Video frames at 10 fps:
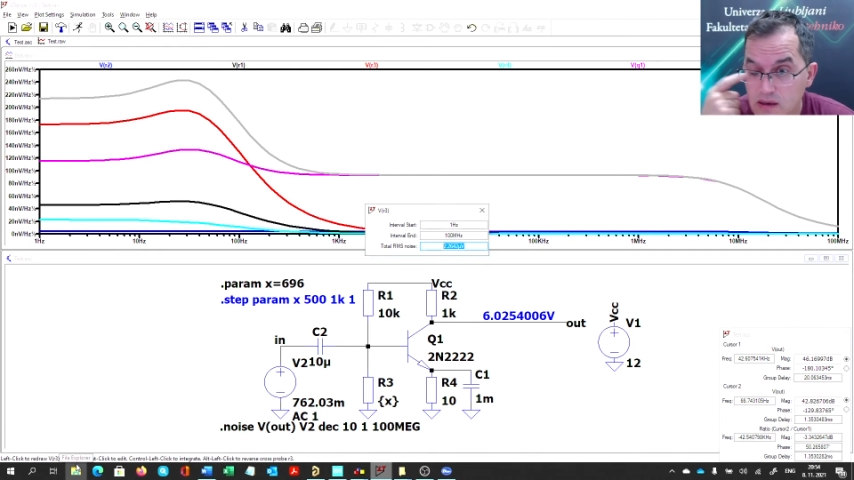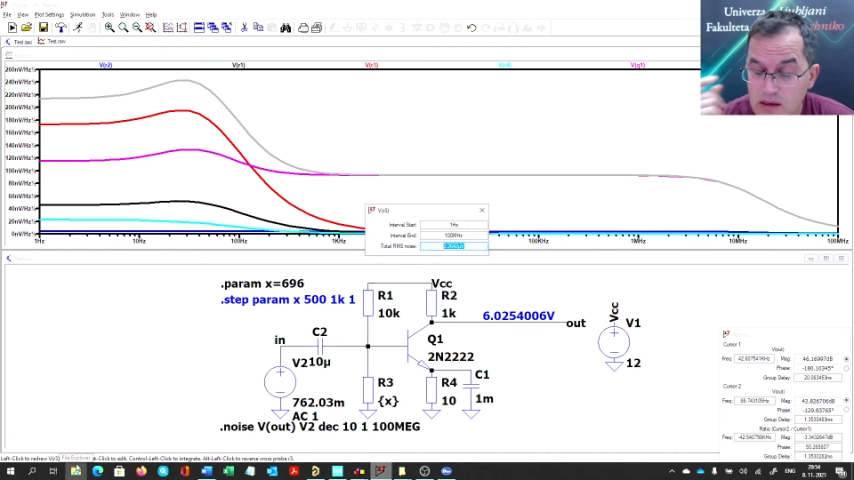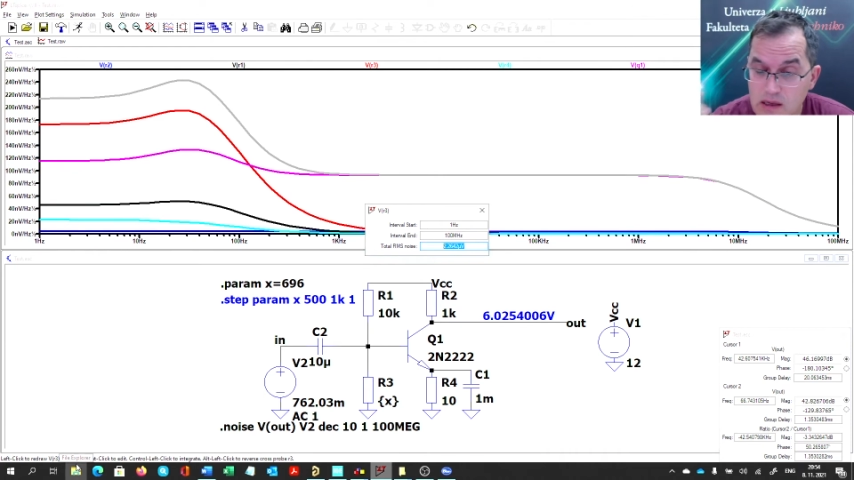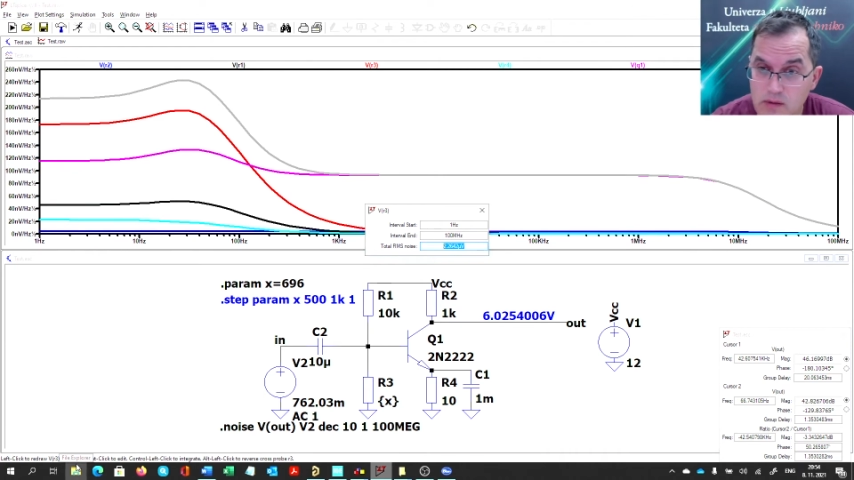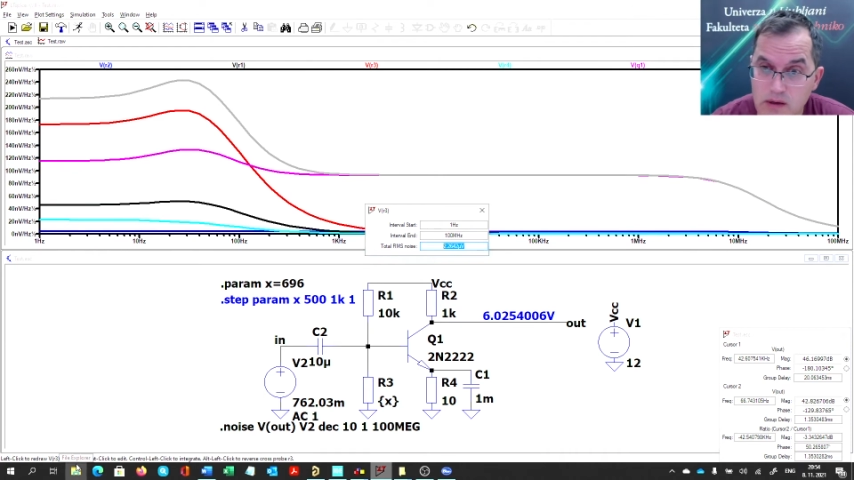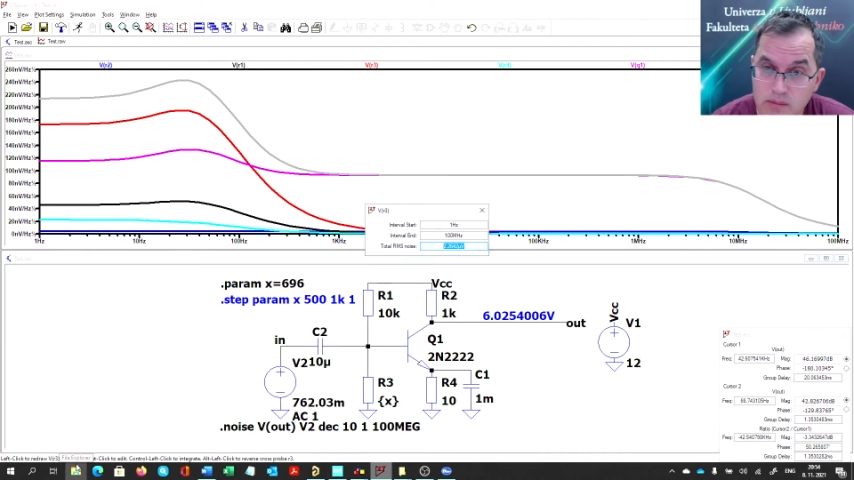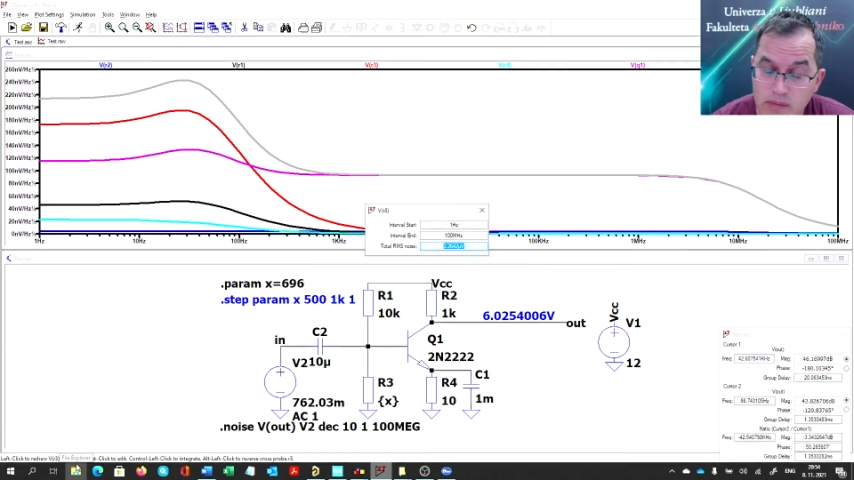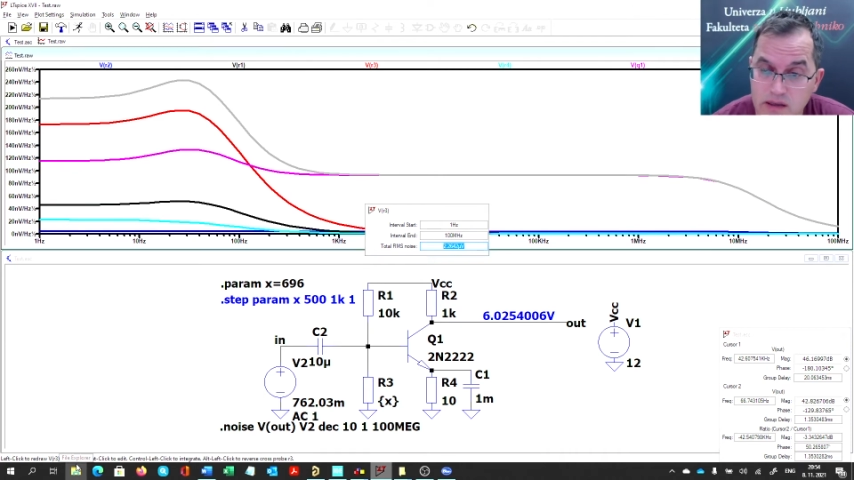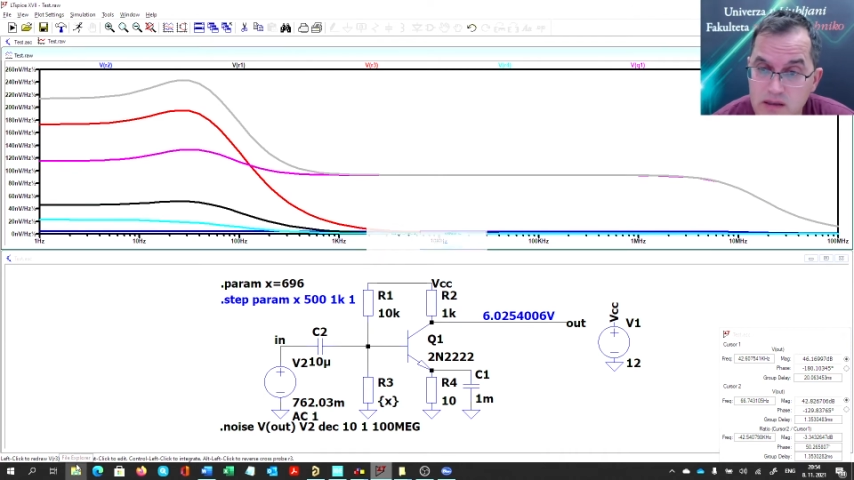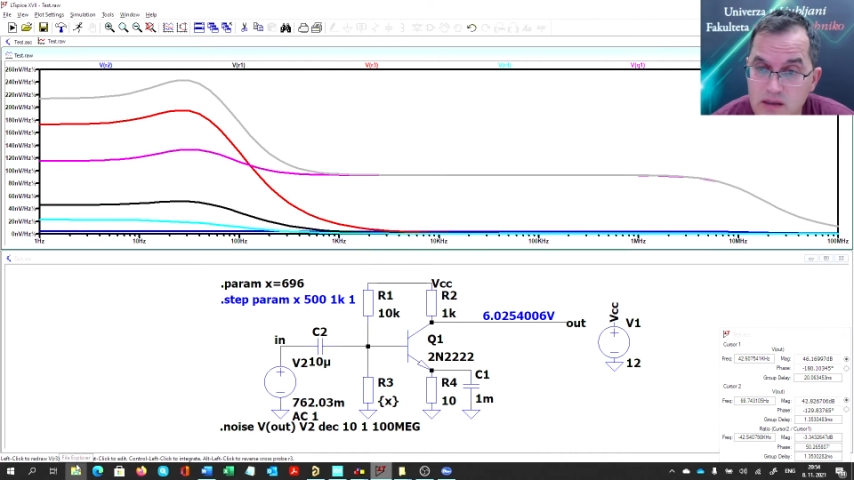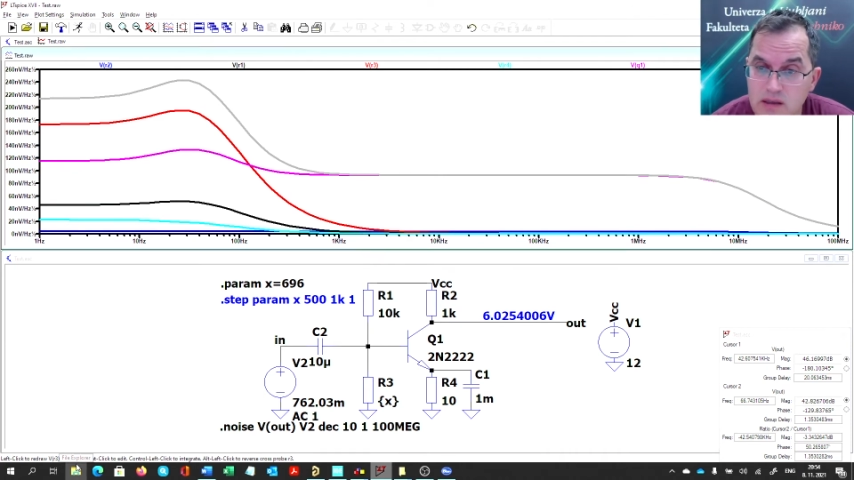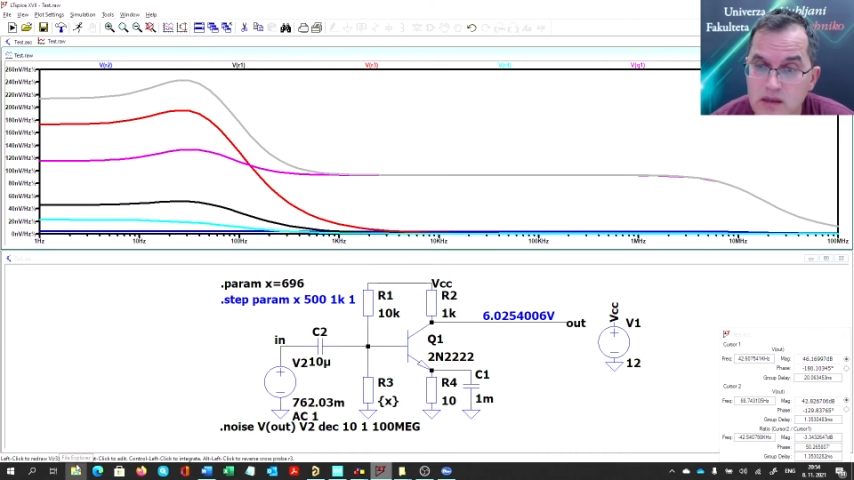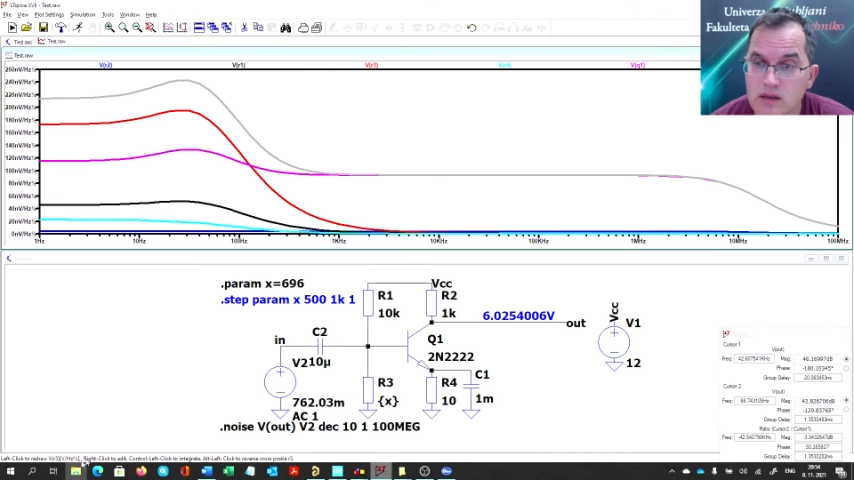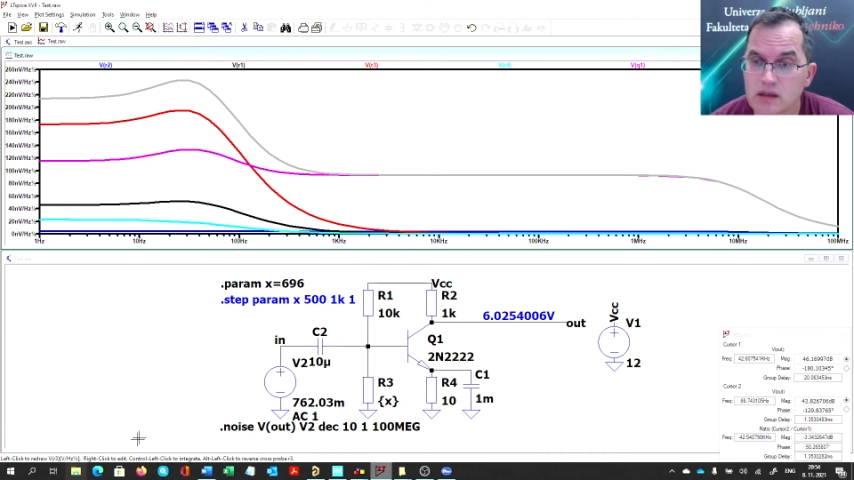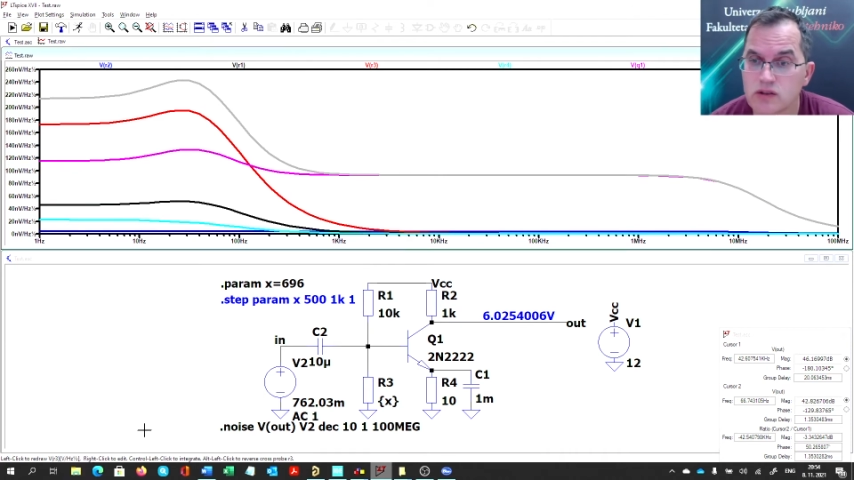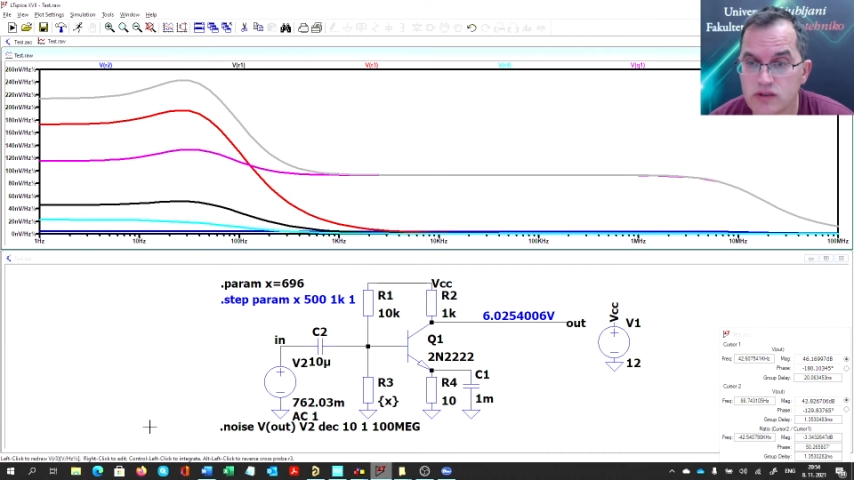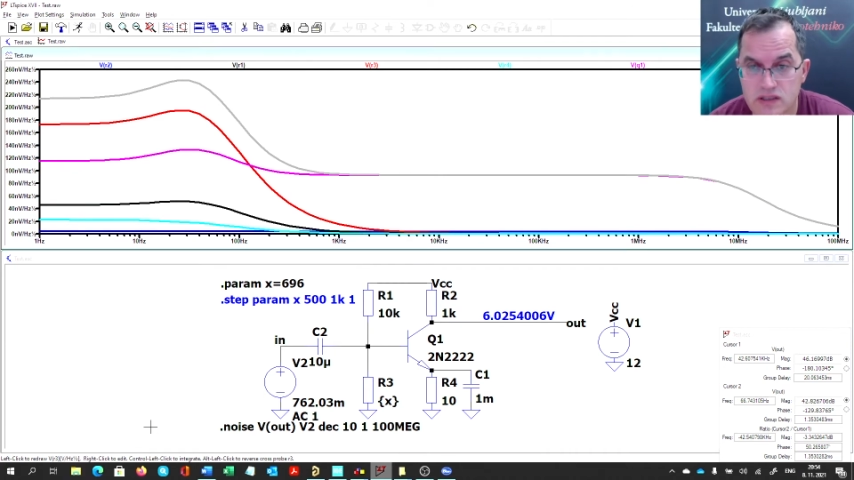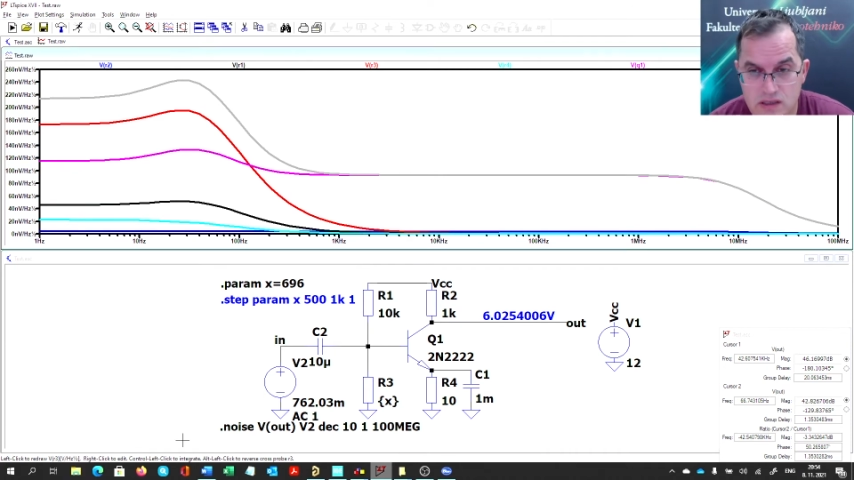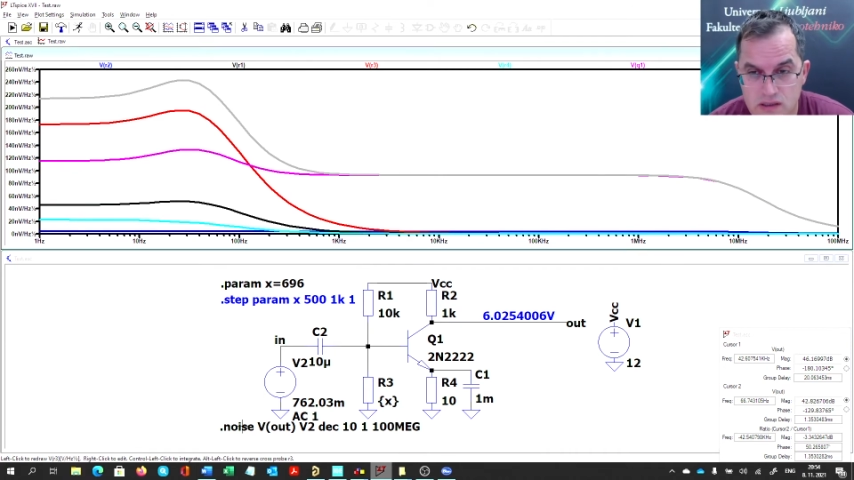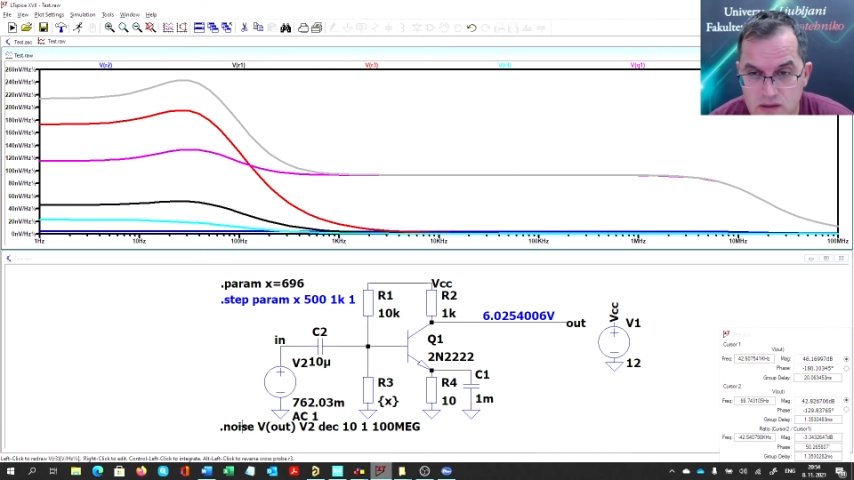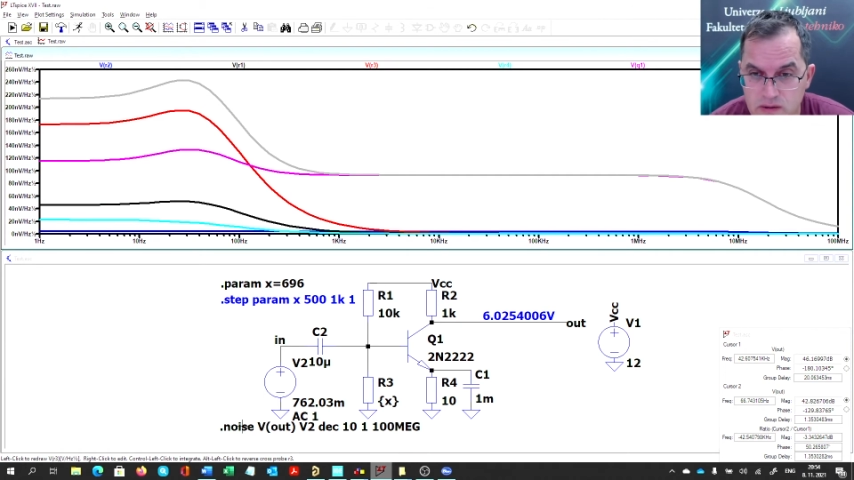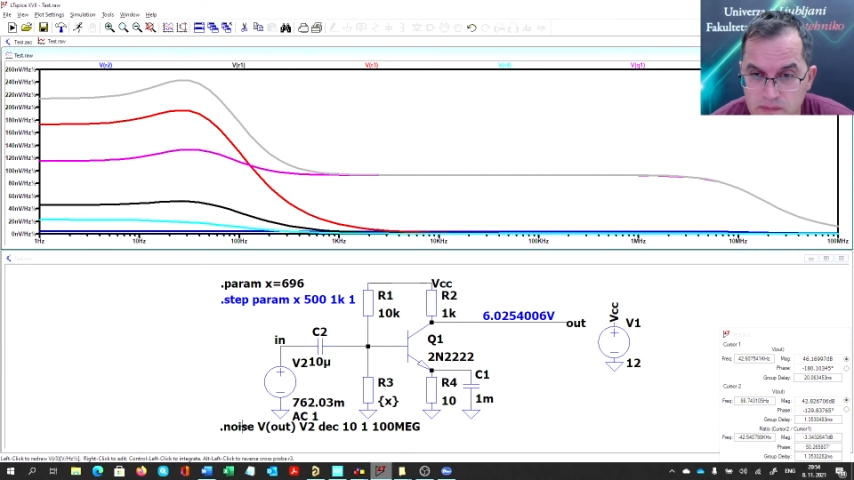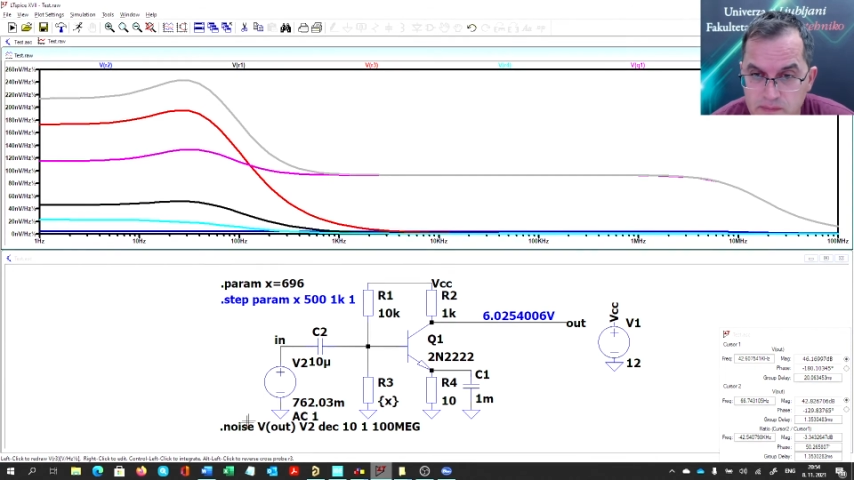given by the transistor.